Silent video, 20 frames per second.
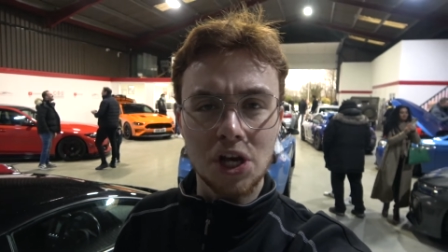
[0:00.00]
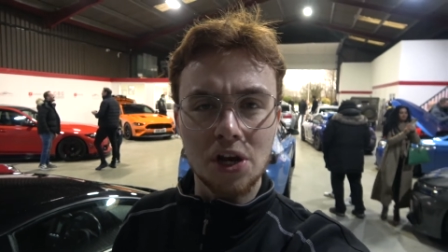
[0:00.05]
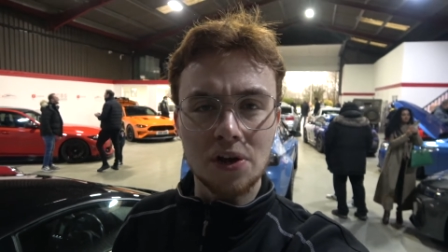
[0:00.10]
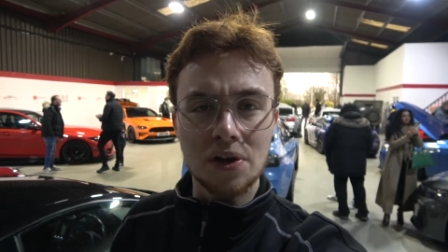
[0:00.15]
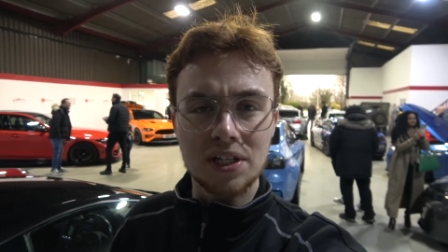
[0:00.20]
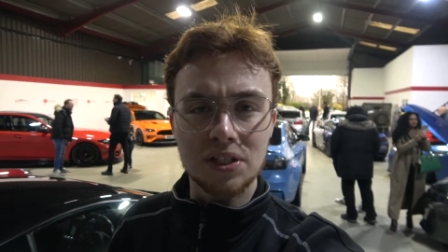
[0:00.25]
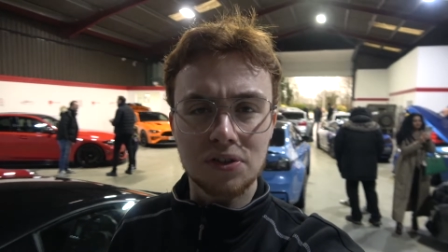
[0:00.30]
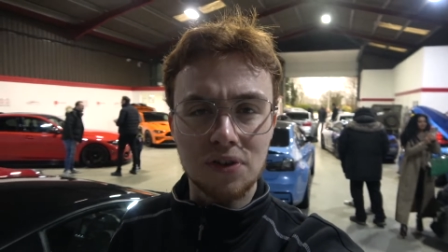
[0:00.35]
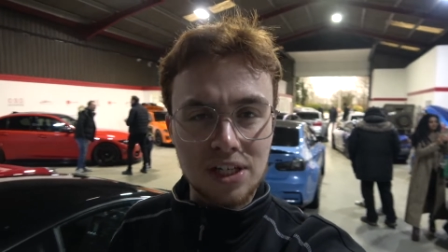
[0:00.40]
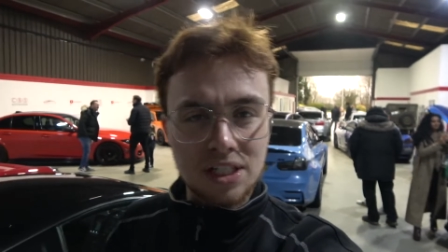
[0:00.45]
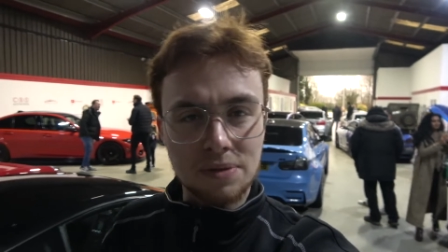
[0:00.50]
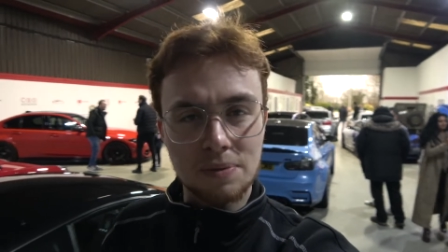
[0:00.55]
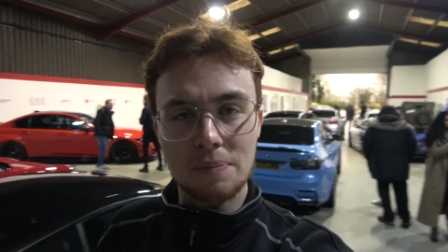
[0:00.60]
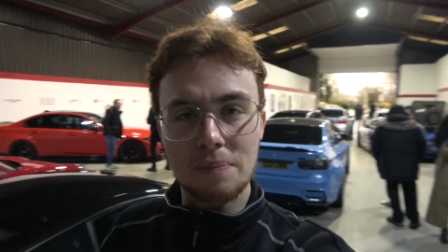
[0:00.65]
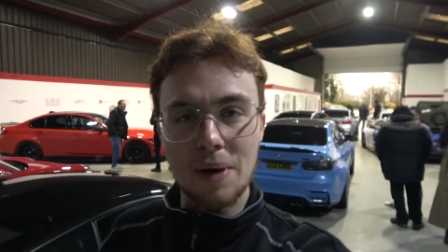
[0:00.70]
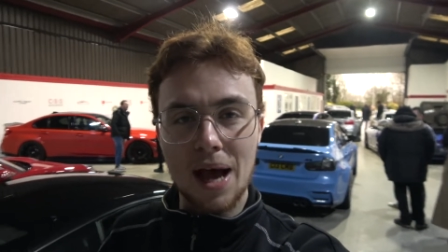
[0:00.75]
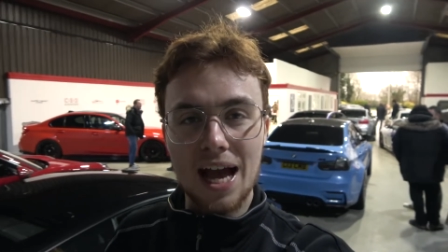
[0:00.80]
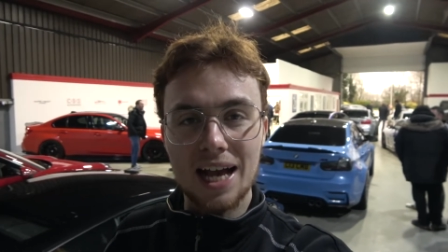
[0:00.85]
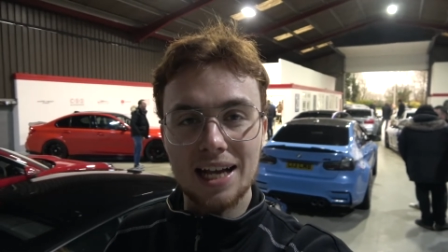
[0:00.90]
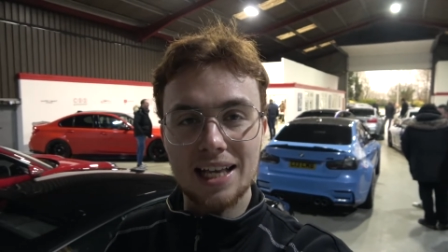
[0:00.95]
it's great to be
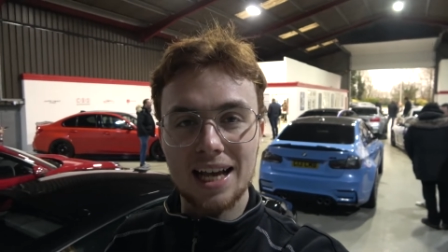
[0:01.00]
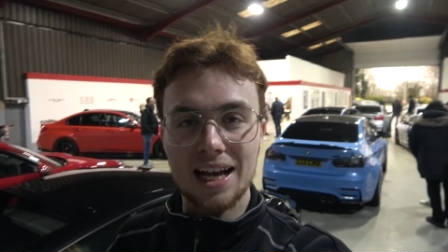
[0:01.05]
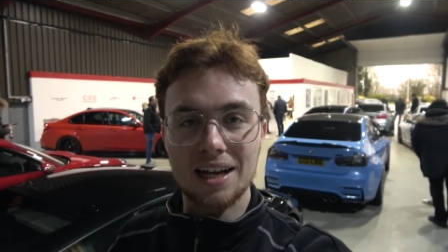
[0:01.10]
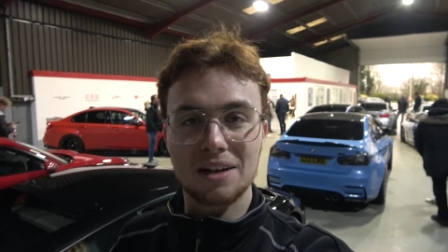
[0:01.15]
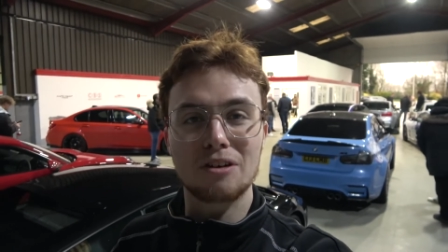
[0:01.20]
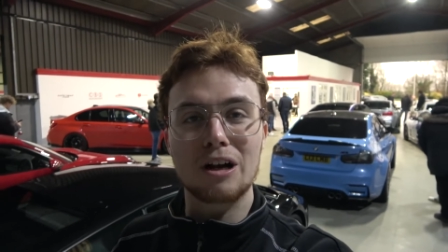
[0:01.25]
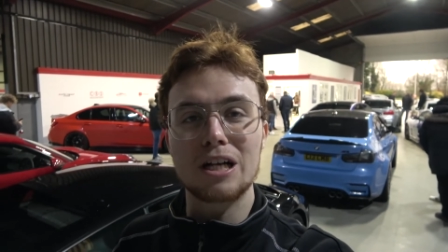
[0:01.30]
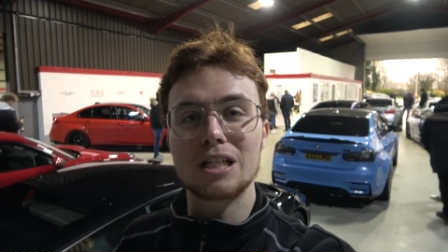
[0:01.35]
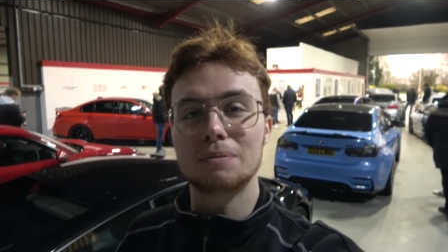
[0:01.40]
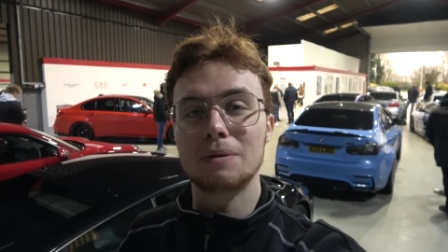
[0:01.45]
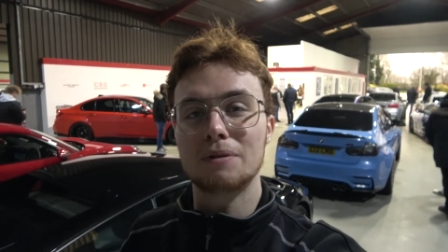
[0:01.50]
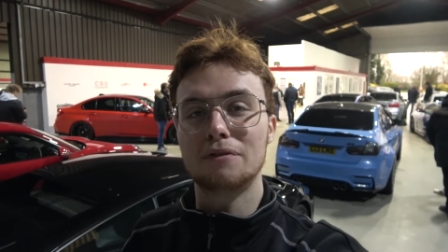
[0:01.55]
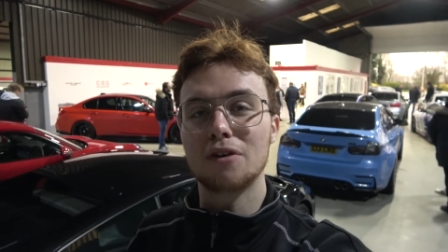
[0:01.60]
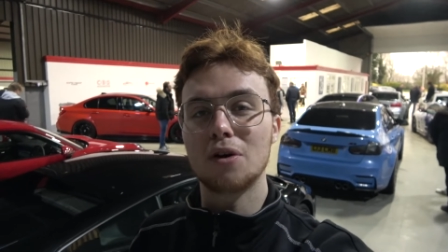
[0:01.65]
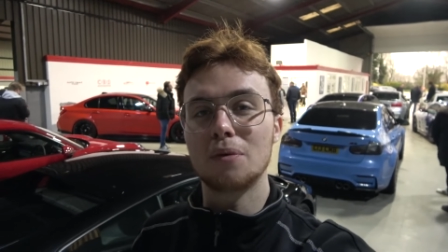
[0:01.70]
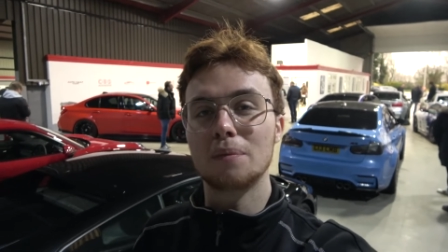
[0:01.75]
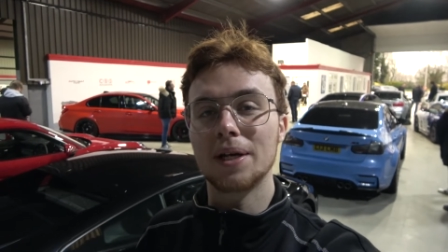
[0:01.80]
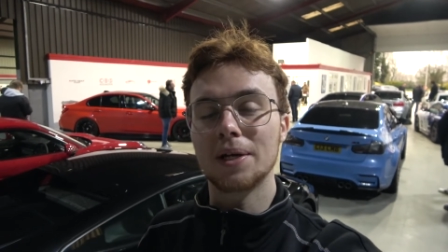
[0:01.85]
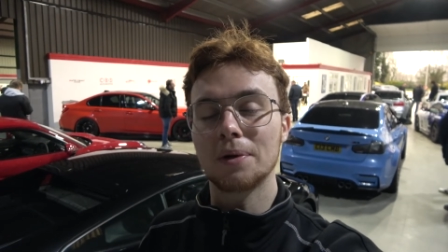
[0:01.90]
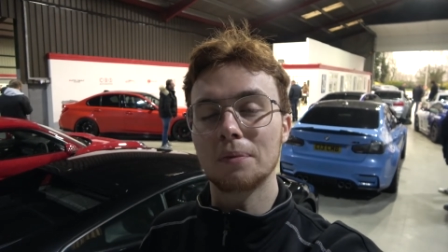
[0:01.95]
back and great to be
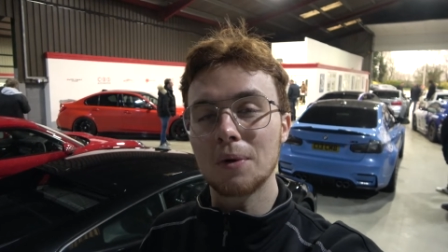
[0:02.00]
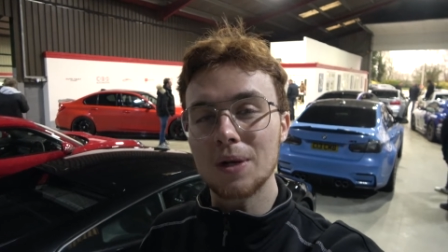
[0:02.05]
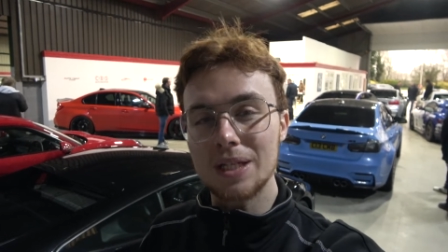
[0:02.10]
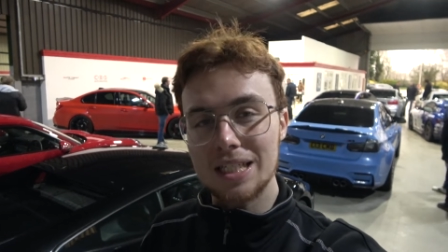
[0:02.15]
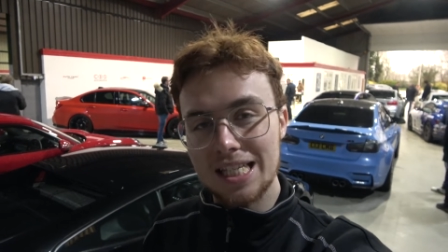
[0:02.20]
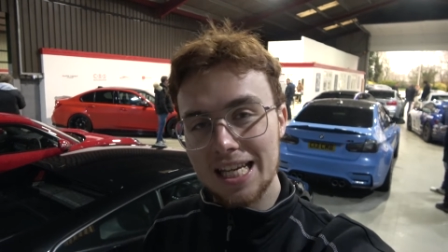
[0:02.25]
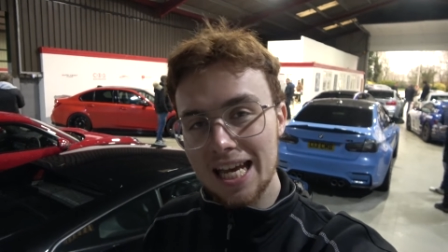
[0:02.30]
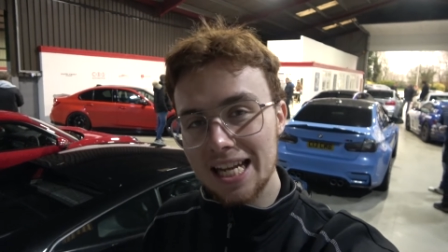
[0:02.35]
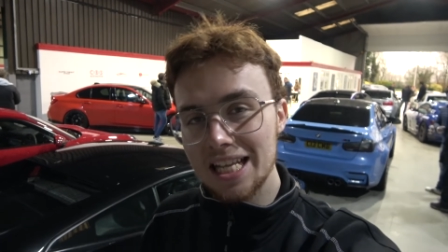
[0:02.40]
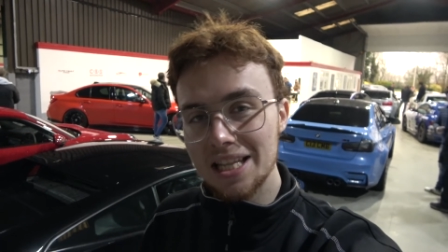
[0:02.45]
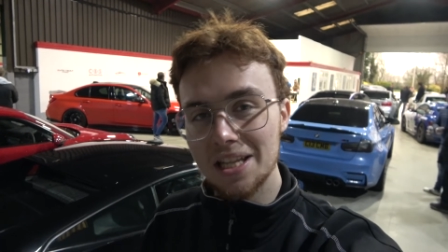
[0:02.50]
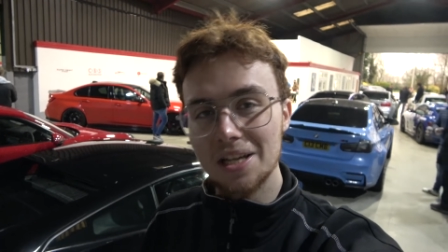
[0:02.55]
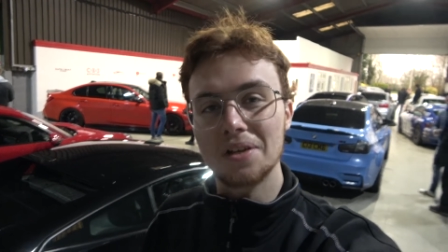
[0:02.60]
filming once again in the